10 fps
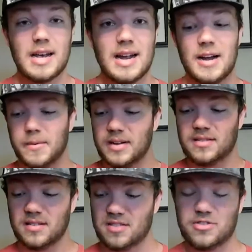
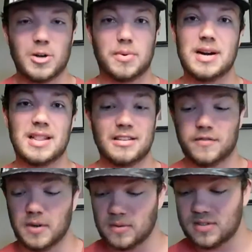Anyways, let's just jump right into this,
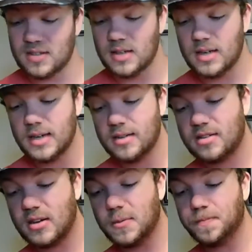folks.
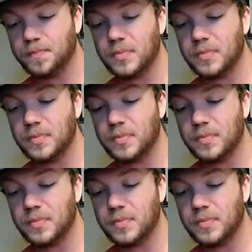So,